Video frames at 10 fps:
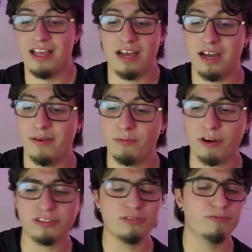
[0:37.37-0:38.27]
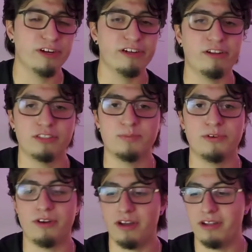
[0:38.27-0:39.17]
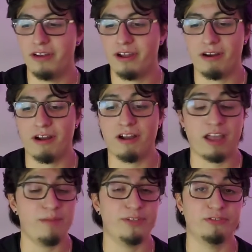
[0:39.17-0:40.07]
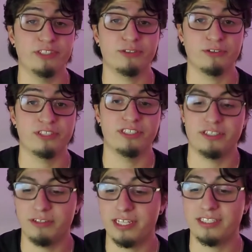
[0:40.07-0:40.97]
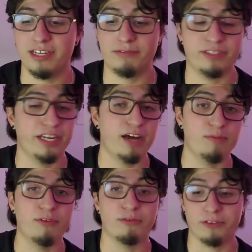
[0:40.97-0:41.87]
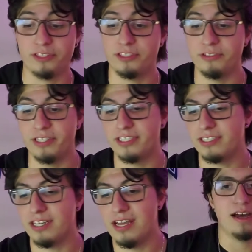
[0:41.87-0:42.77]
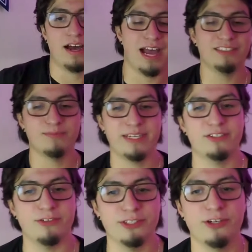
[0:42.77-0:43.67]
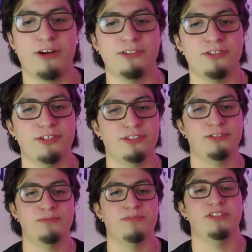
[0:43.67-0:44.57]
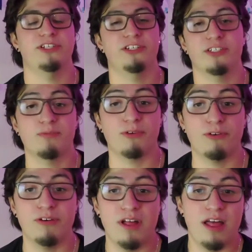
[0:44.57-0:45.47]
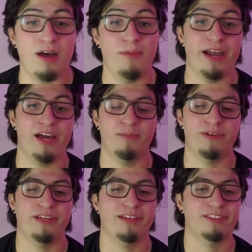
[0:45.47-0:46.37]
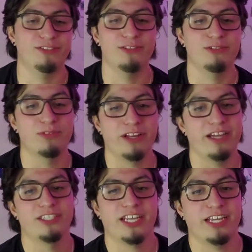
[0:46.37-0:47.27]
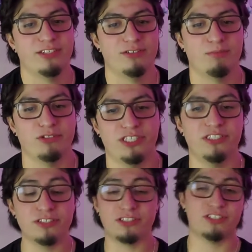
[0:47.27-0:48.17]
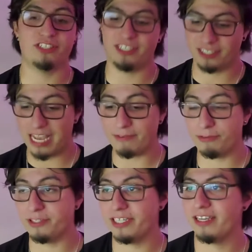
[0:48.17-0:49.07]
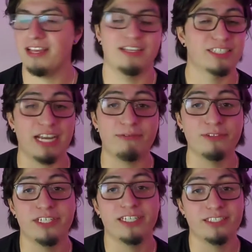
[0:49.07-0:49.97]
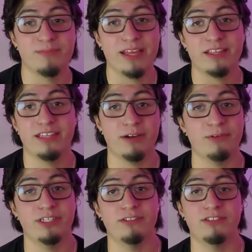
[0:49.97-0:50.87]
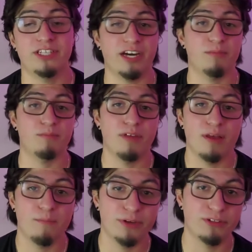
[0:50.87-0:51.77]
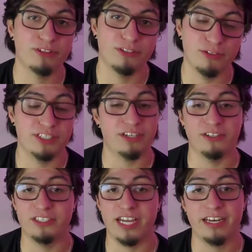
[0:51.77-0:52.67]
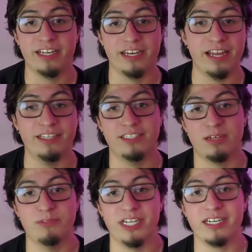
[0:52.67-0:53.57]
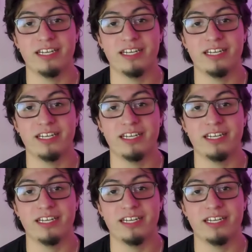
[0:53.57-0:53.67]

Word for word: Um, and we're also very knowledgeable on our on-campus resources, so that's definitely helpful for the students. As a mentor, you also assume the leadership role by helping students with their educational procedures, such as scaffolding. Scaffolding is a method that we use to help build students' understanding in any subject.